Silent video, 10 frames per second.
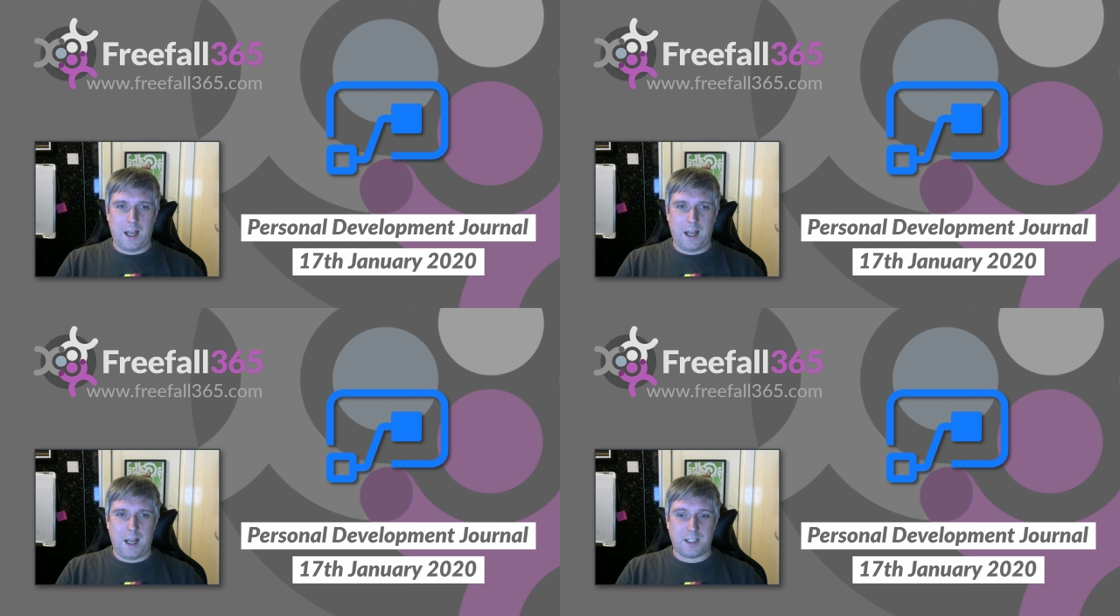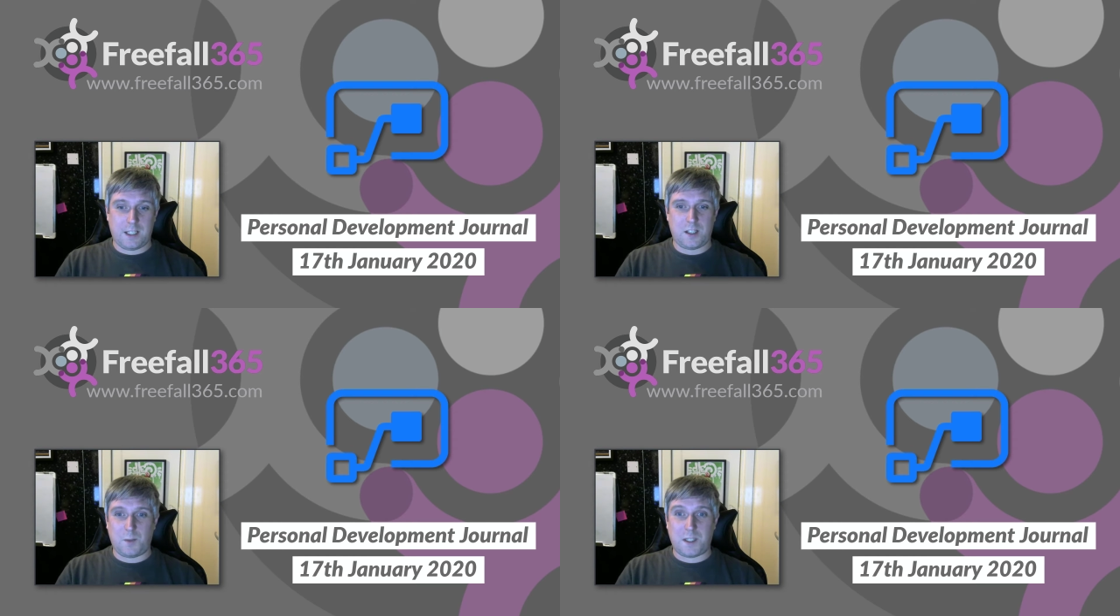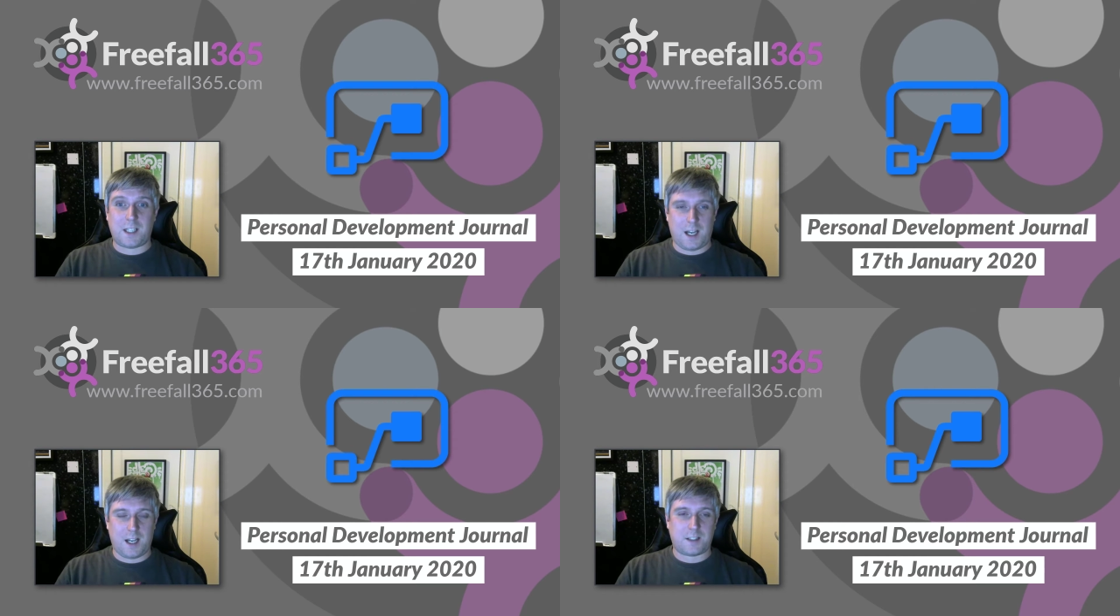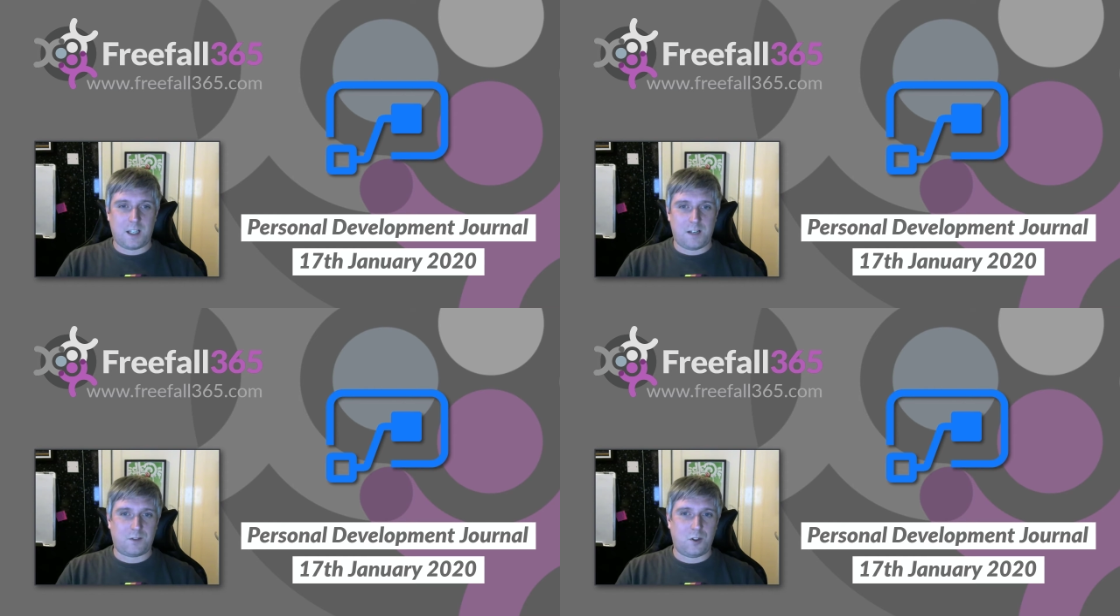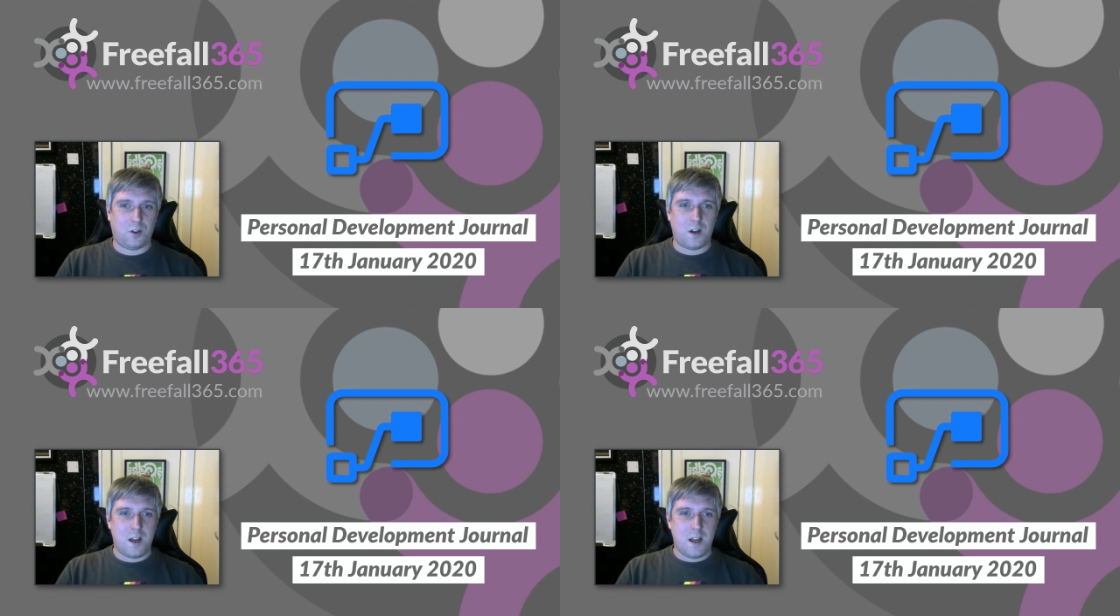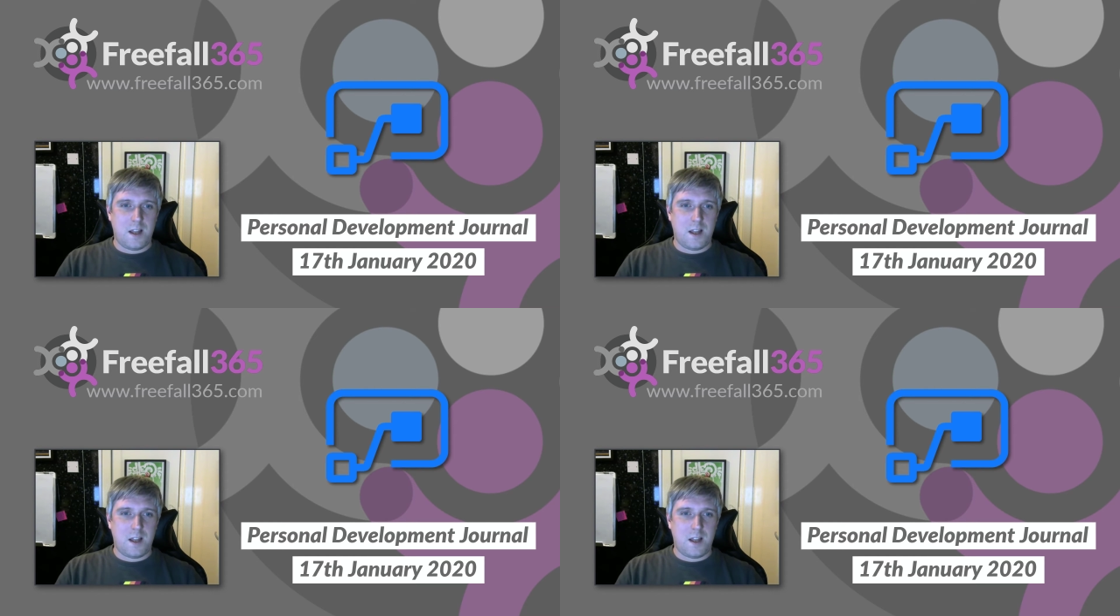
it's actually a wee task that I've got